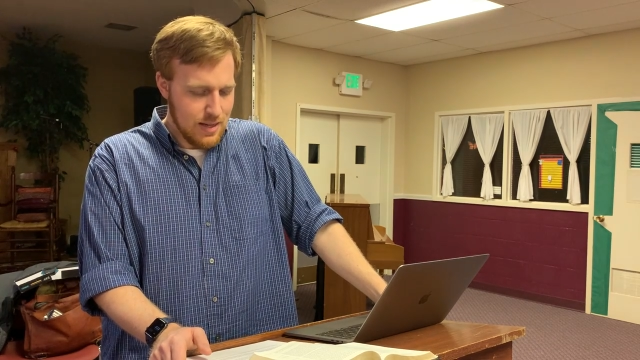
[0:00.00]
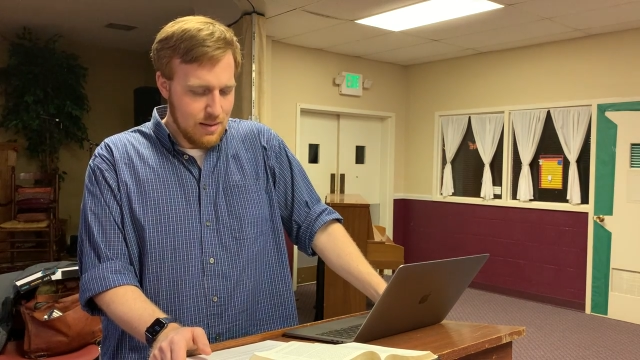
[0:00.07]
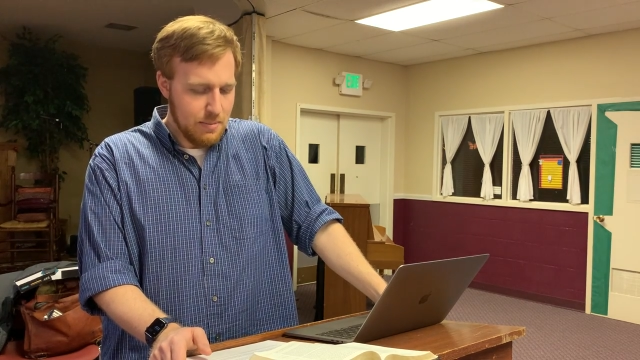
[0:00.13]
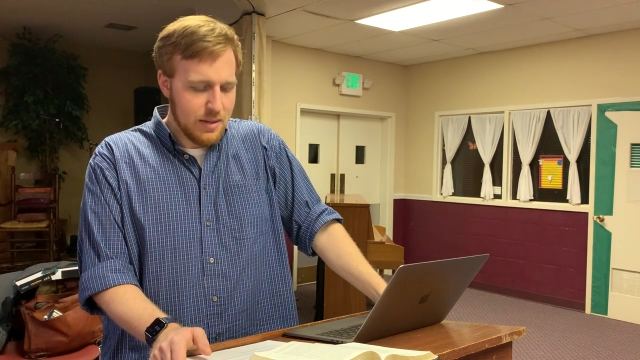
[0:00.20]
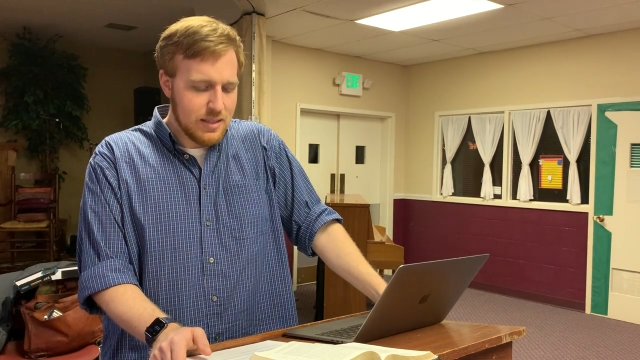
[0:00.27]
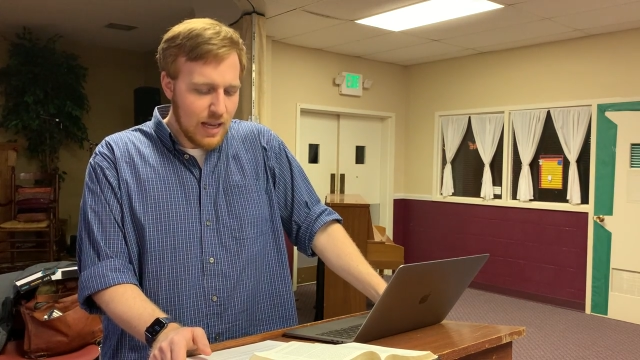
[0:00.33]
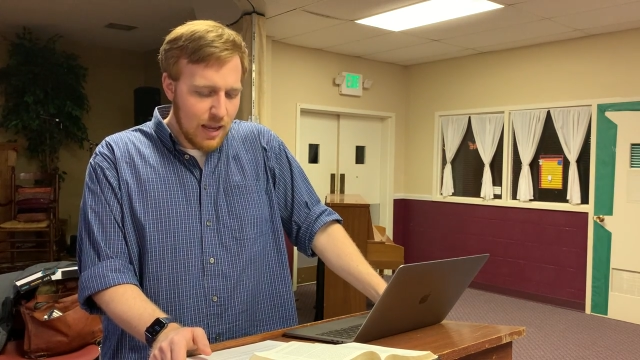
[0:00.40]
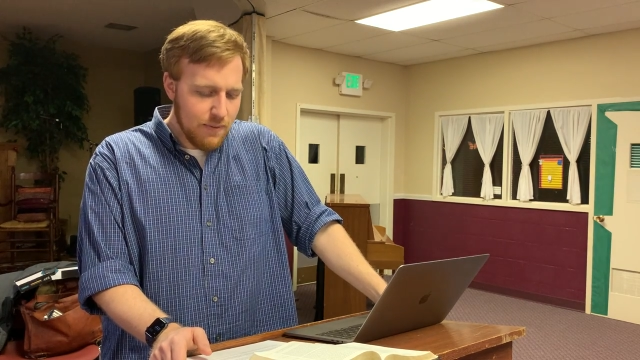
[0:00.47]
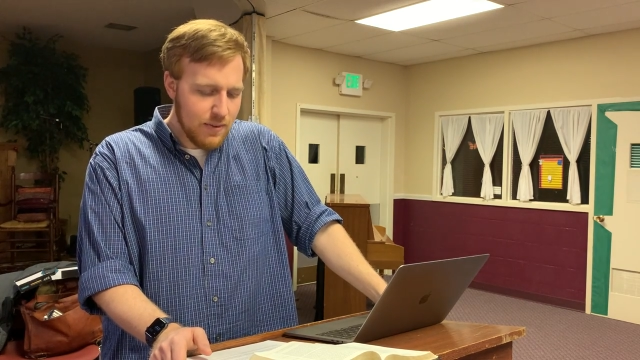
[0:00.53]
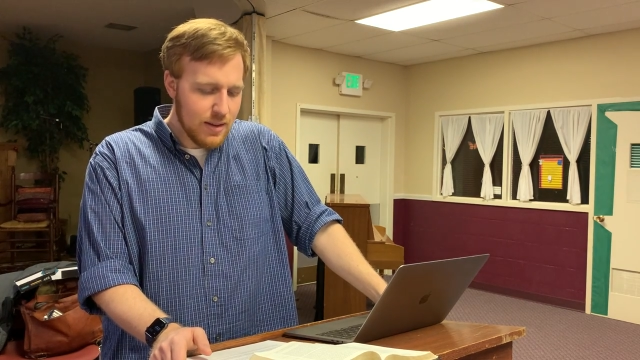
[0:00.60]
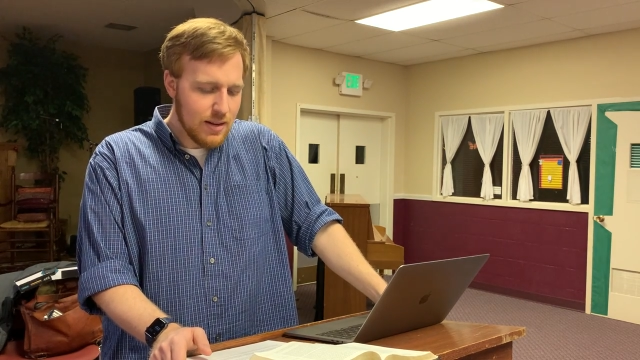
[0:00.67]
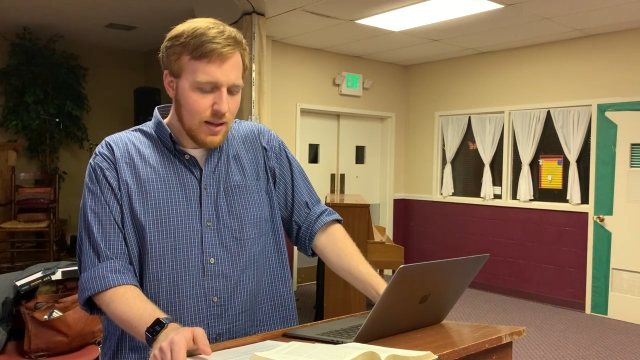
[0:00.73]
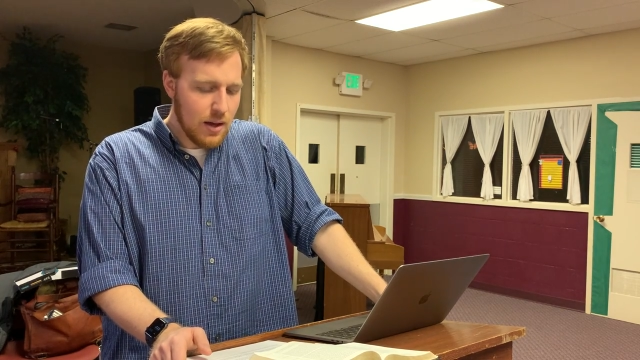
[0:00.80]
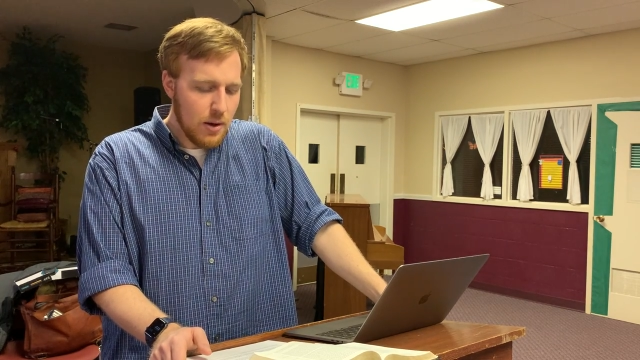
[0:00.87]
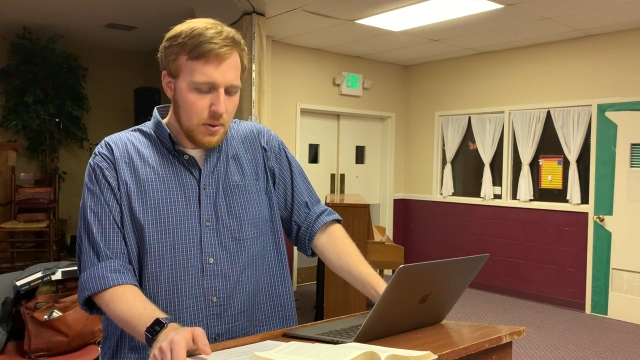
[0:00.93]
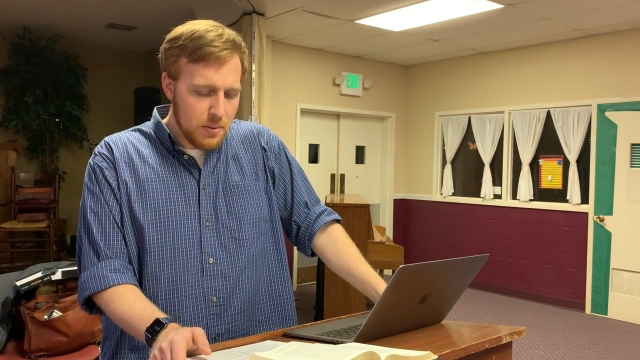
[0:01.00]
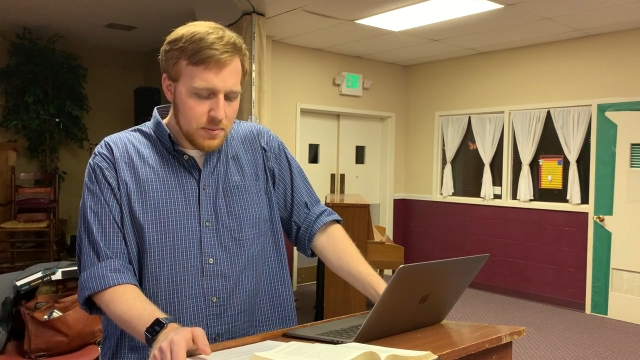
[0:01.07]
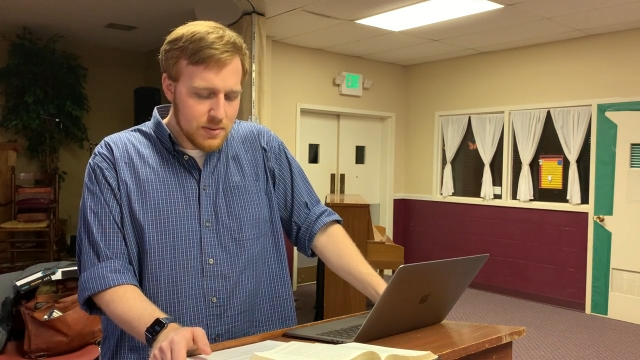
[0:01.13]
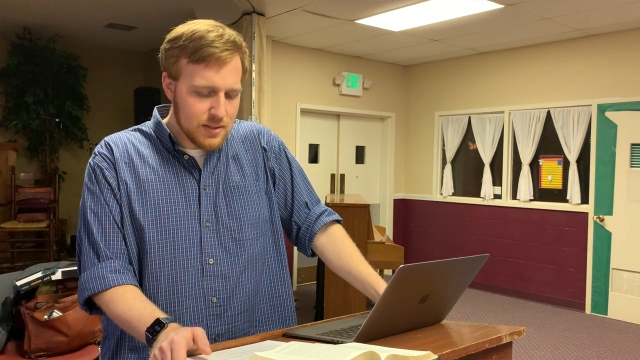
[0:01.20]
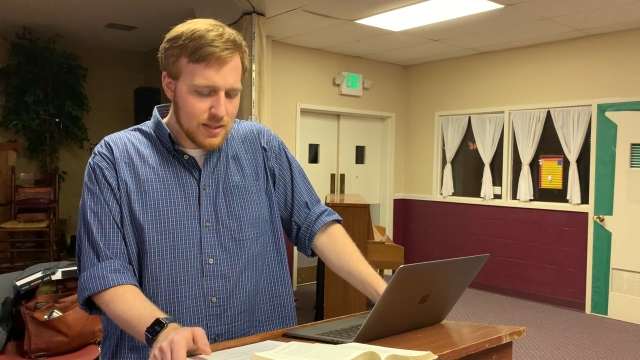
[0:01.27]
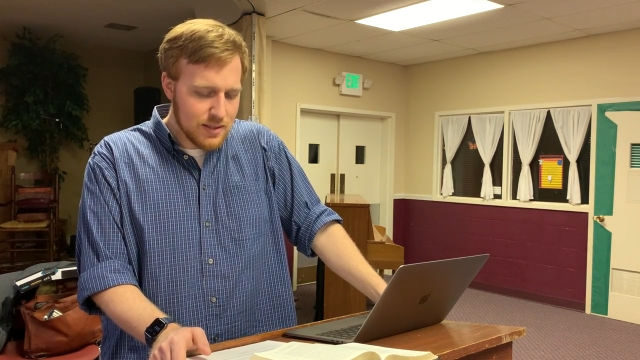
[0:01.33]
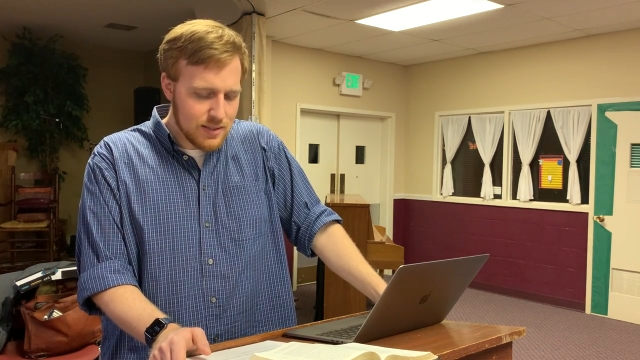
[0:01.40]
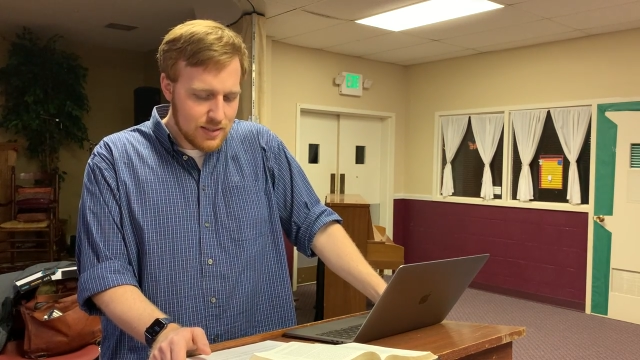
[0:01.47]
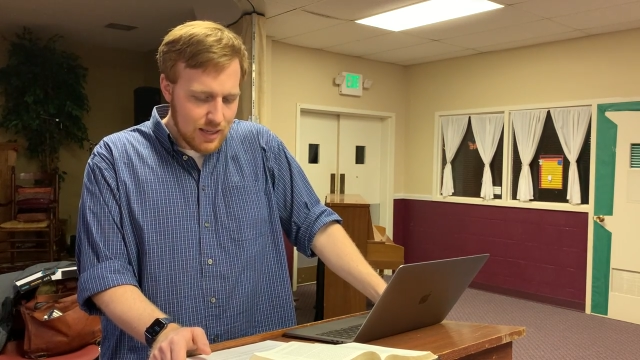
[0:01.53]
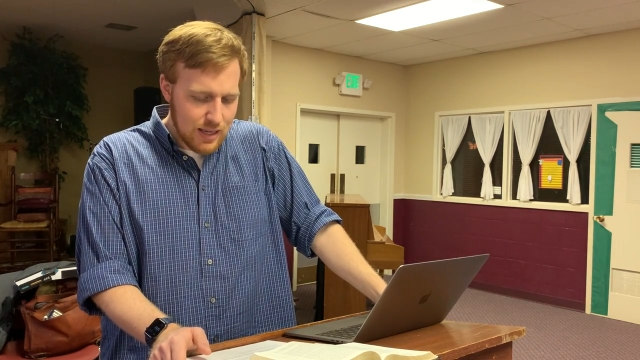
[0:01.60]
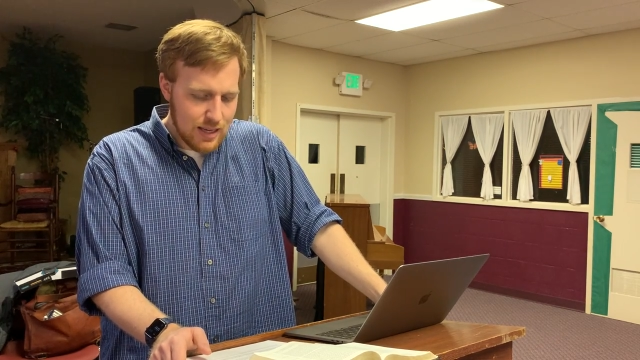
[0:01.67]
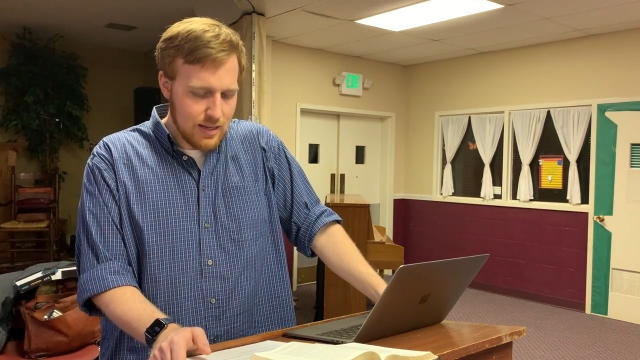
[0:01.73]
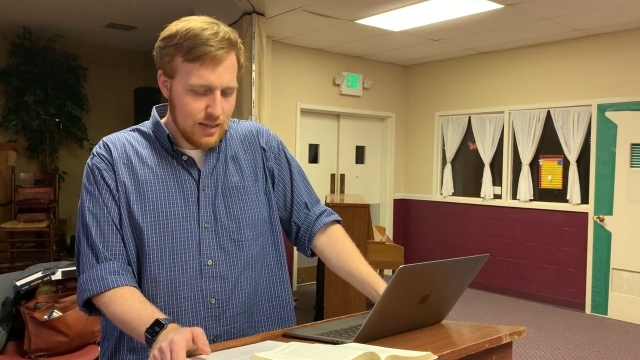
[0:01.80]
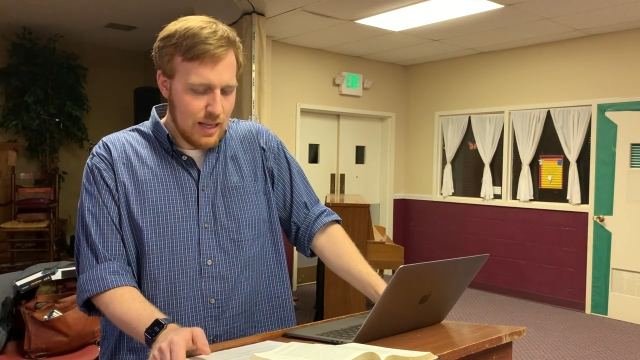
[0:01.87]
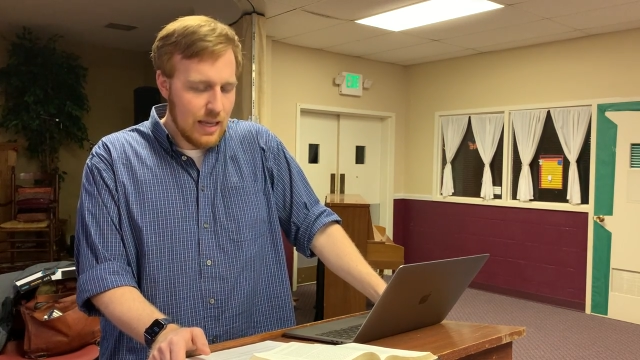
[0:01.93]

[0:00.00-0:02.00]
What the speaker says: But David owns the sin.